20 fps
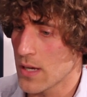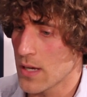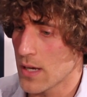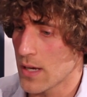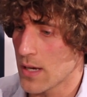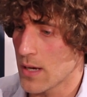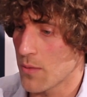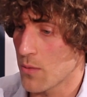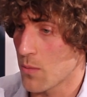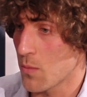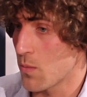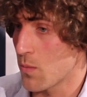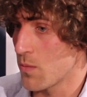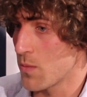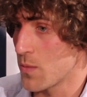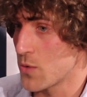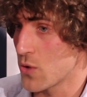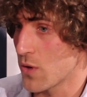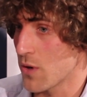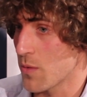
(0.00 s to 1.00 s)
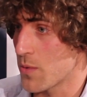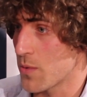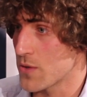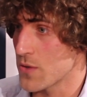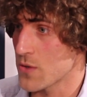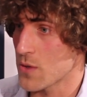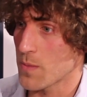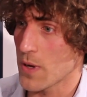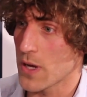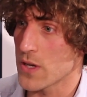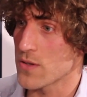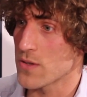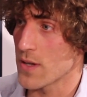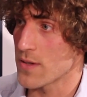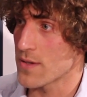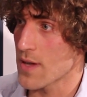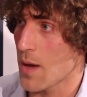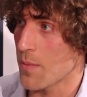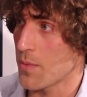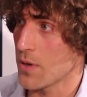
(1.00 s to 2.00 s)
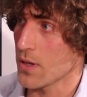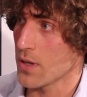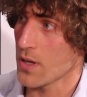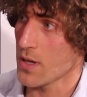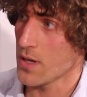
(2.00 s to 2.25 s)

or the majority of participation that's happening